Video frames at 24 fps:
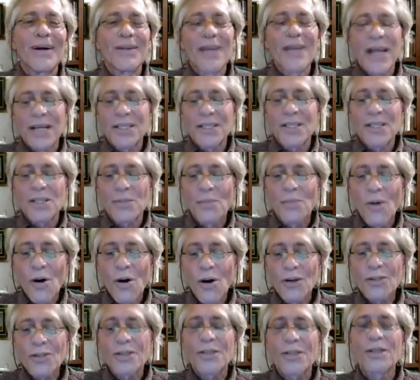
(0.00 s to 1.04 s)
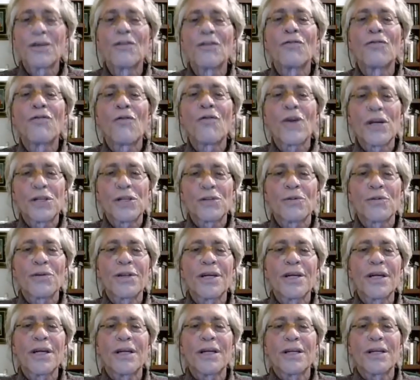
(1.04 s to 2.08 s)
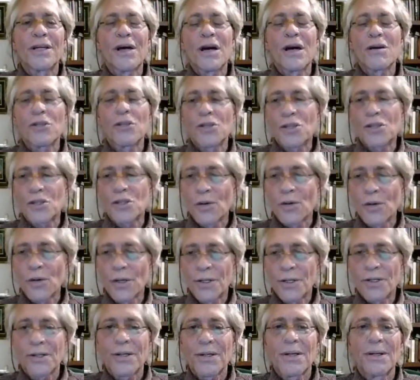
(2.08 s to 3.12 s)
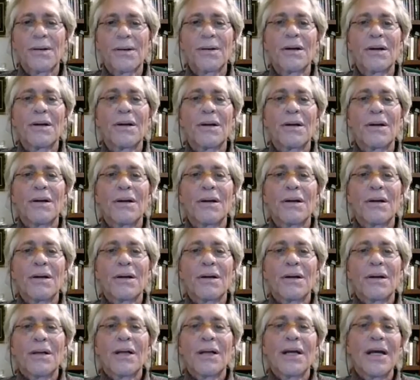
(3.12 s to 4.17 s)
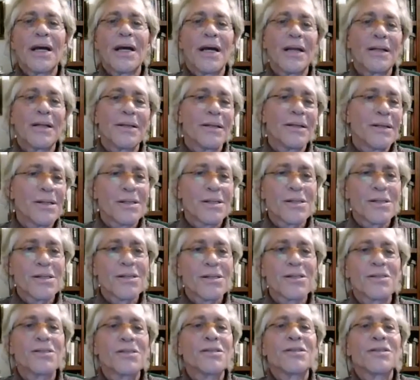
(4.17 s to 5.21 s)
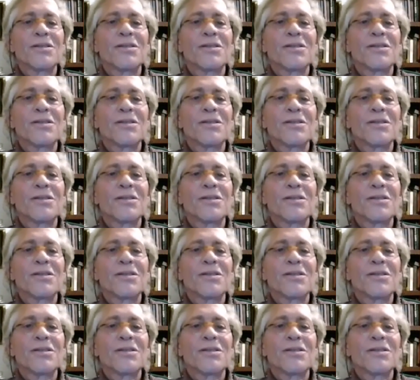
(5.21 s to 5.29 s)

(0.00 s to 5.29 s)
that small, still voice within, our source. And this is,